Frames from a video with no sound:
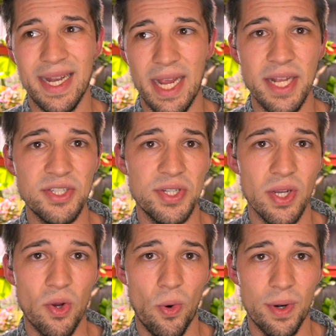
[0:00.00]
an inch and
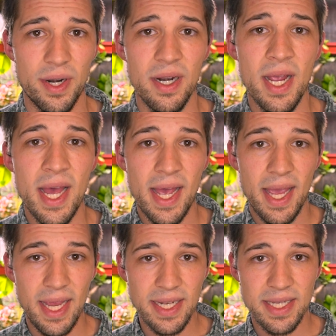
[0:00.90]
a quarter
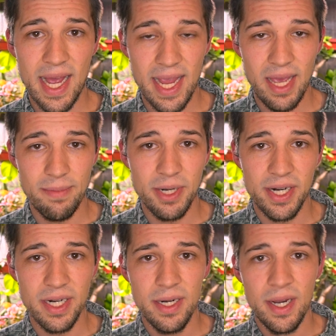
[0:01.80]
in
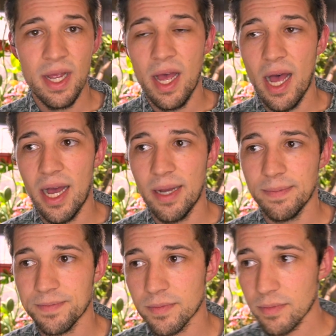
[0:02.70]
diameter.
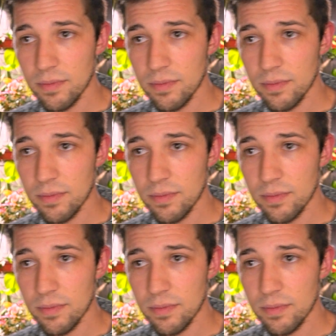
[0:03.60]
Um,